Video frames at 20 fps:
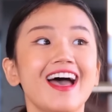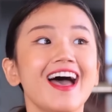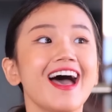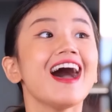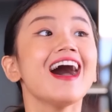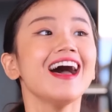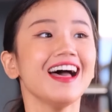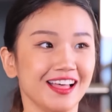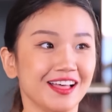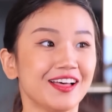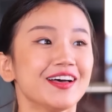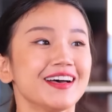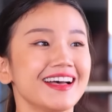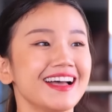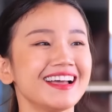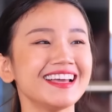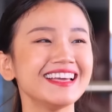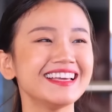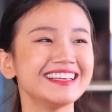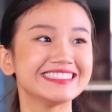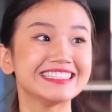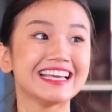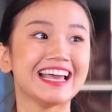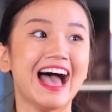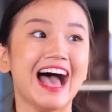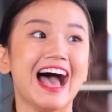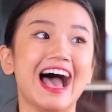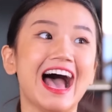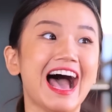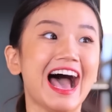said to go nice and
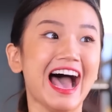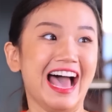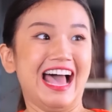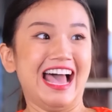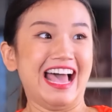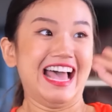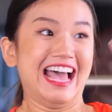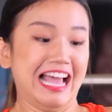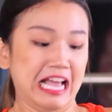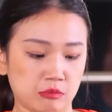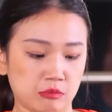slow. Hi, Rich